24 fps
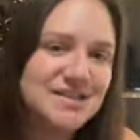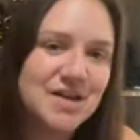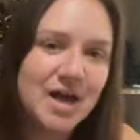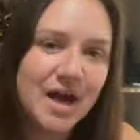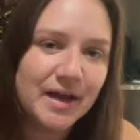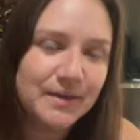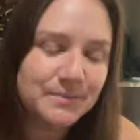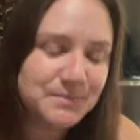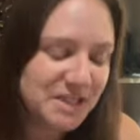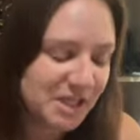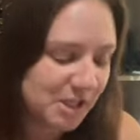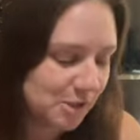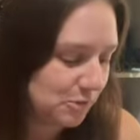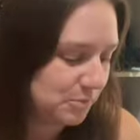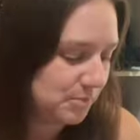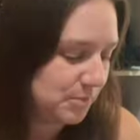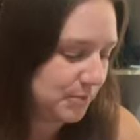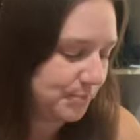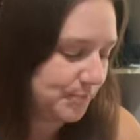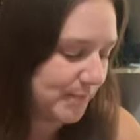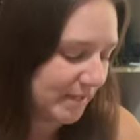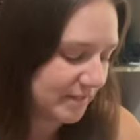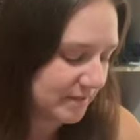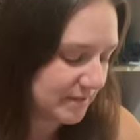I'm terrible
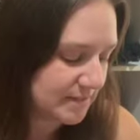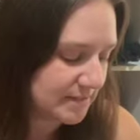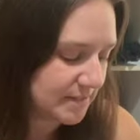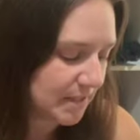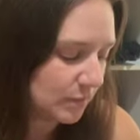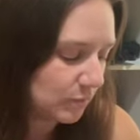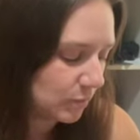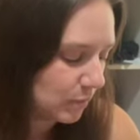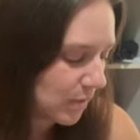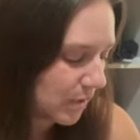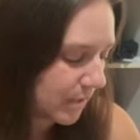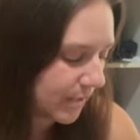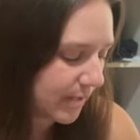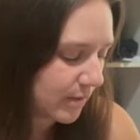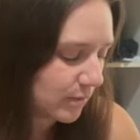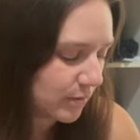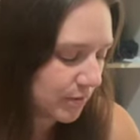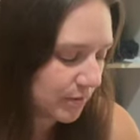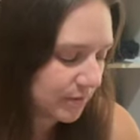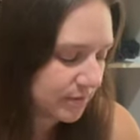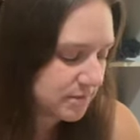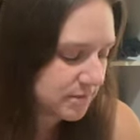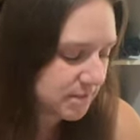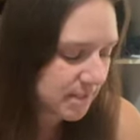about this. I run out all
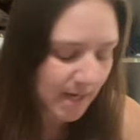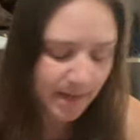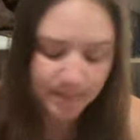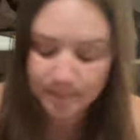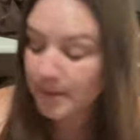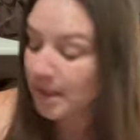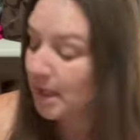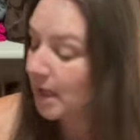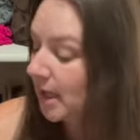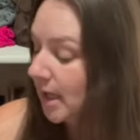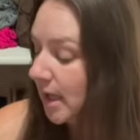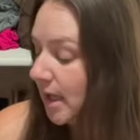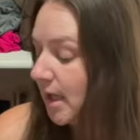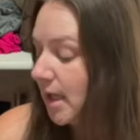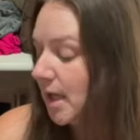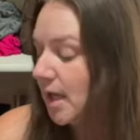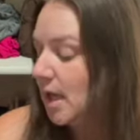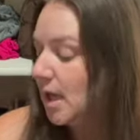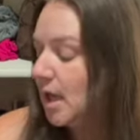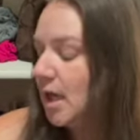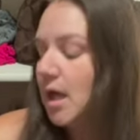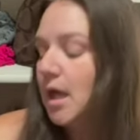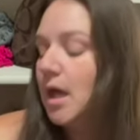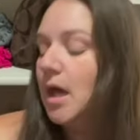the time.
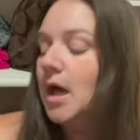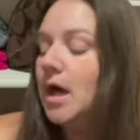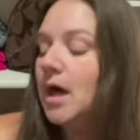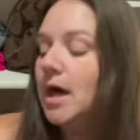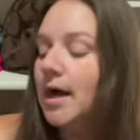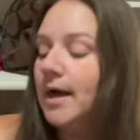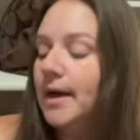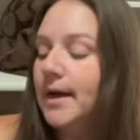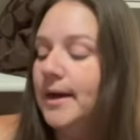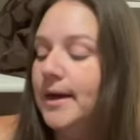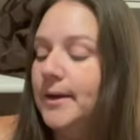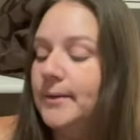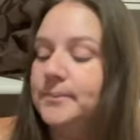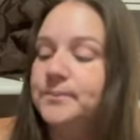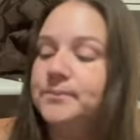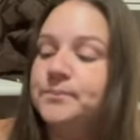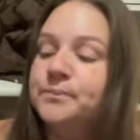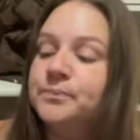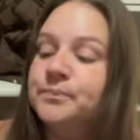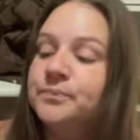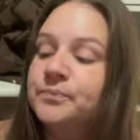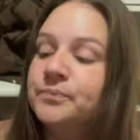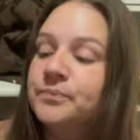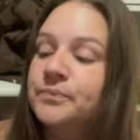
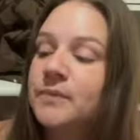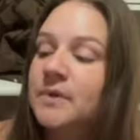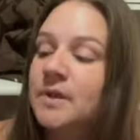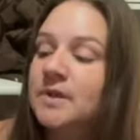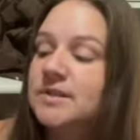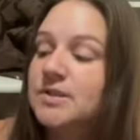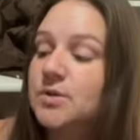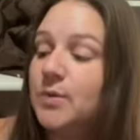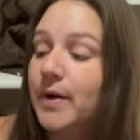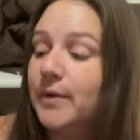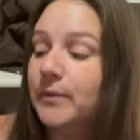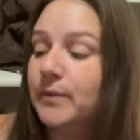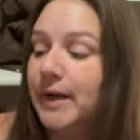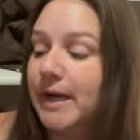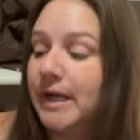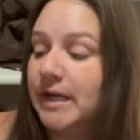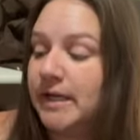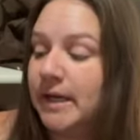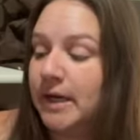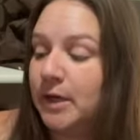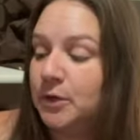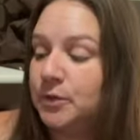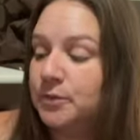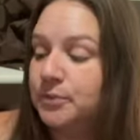So I ran
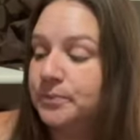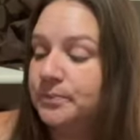out